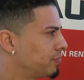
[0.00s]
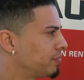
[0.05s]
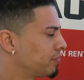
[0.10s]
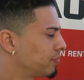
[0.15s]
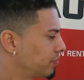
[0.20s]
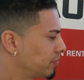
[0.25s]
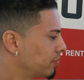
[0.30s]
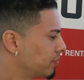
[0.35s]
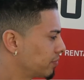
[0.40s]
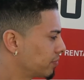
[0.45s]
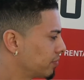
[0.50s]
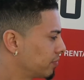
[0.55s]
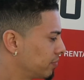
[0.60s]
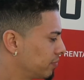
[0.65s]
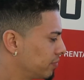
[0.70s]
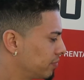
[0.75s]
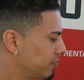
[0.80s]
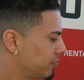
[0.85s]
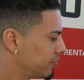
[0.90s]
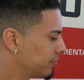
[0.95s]

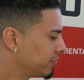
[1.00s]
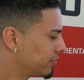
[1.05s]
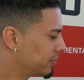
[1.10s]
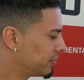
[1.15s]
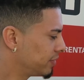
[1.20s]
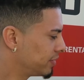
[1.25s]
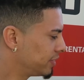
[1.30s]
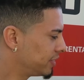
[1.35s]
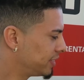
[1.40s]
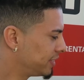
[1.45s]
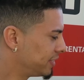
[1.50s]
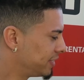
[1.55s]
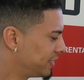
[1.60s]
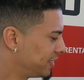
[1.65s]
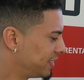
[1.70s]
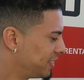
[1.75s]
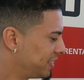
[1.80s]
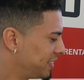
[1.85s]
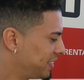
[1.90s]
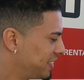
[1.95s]

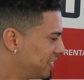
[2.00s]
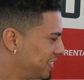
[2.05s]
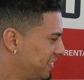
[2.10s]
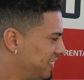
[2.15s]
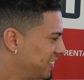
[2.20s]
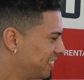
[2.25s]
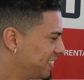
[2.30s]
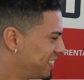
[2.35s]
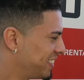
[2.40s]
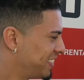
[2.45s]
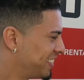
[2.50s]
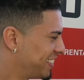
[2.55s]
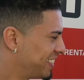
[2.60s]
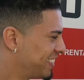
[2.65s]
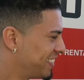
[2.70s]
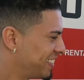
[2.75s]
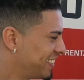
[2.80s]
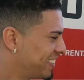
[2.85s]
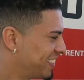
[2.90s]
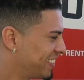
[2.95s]

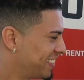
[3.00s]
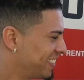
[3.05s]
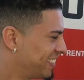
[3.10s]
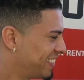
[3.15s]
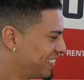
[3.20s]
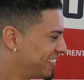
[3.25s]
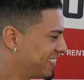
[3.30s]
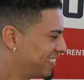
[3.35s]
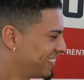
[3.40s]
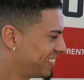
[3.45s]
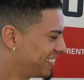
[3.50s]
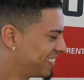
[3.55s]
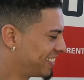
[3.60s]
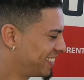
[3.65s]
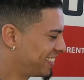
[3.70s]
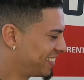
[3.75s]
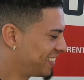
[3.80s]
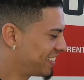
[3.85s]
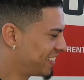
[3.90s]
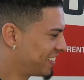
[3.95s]

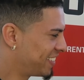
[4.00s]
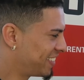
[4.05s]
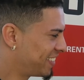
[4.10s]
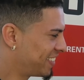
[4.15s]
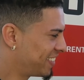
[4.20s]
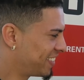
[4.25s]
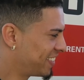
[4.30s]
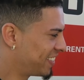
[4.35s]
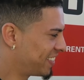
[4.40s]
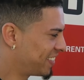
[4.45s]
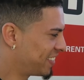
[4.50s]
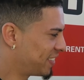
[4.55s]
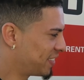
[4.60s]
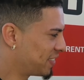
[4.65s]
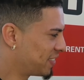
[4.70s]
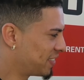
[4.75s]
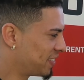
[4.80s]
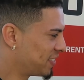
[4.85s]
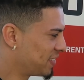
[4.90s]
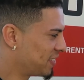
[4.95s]

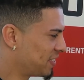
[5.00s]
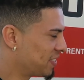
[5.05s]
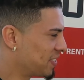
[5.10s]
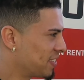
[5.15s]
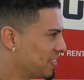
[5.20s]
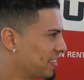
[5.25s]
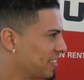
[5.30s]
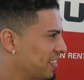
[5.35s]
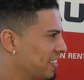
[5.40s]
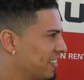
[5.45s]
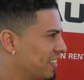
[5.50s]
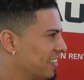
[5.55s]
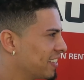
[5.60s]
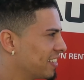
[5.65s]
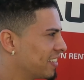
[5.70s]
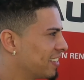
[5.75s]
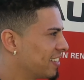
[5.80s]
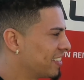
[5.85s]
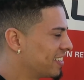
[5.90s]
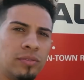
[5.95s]

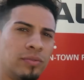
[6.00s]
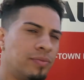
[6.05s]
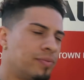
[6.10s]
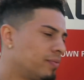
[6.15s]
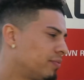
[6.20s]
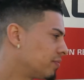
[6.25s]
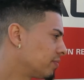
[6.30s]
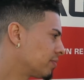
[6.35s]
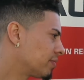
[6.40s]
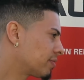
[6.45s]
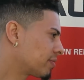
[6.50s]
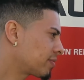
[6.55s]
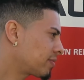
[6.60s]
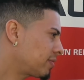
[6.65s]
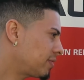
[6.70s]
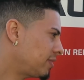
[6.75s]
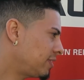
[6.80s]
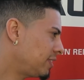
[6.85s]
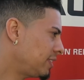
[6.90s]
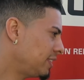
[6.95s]

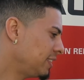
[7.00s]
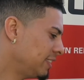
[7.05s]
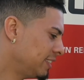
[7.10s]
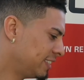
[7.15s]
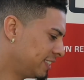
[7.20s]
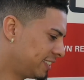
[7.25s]
[no speech]